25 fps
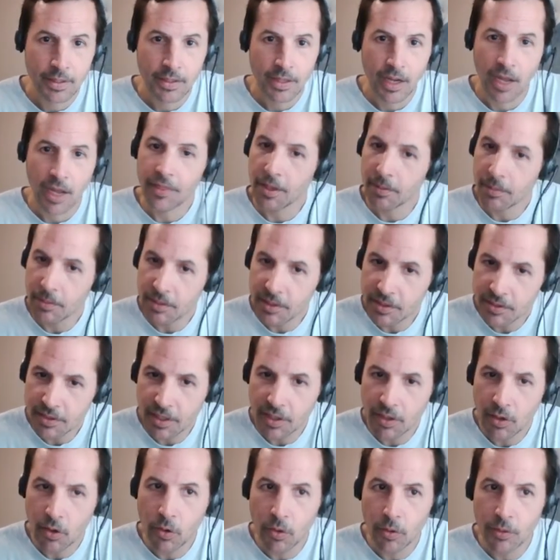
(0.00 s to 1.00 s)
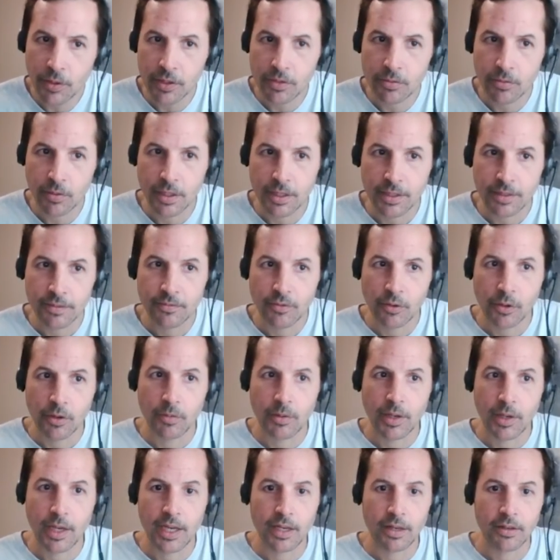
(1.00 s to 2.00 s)
I think I'm just going to hold this one for a
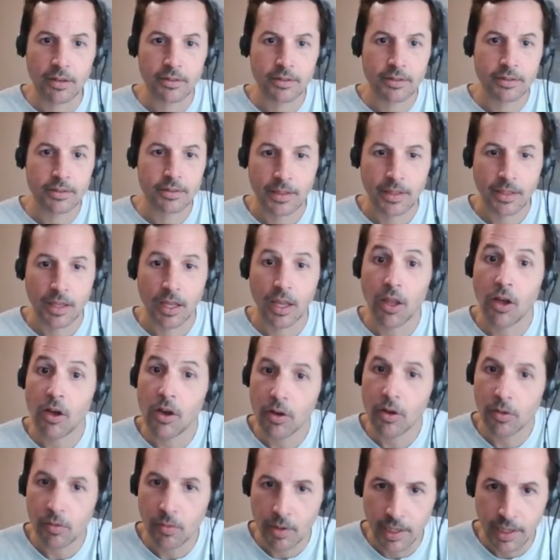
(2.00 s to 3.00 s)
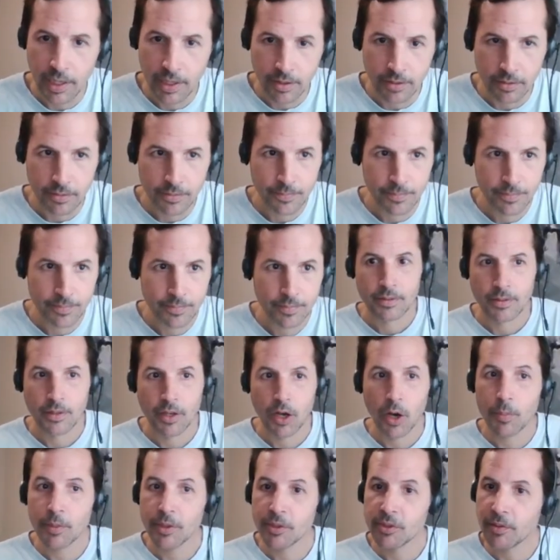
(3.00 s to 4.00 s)
while, a long while. I
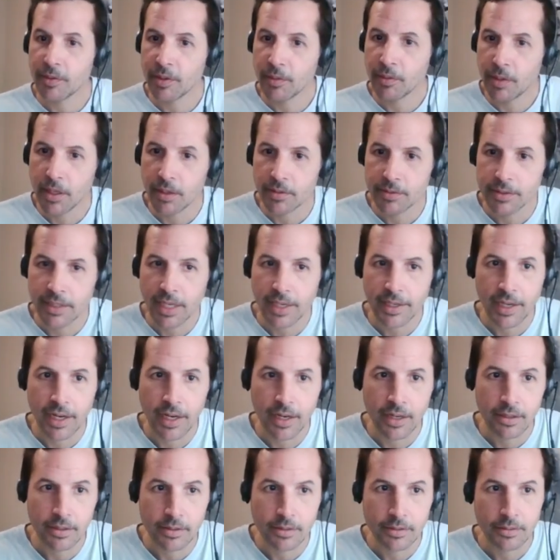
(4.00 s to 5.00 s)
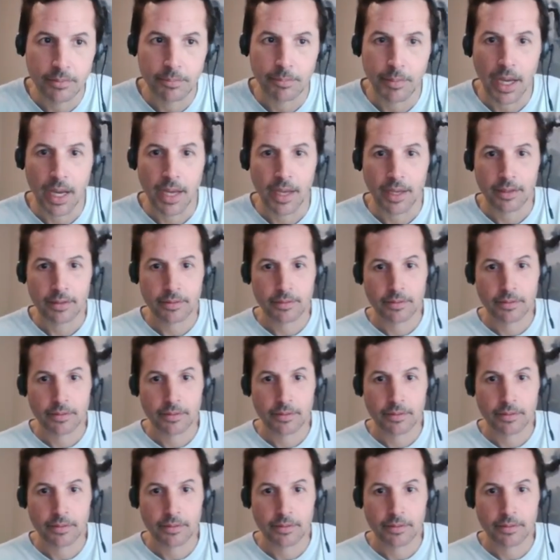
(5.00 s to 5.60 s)
hope you're doing well. Take care. Bye.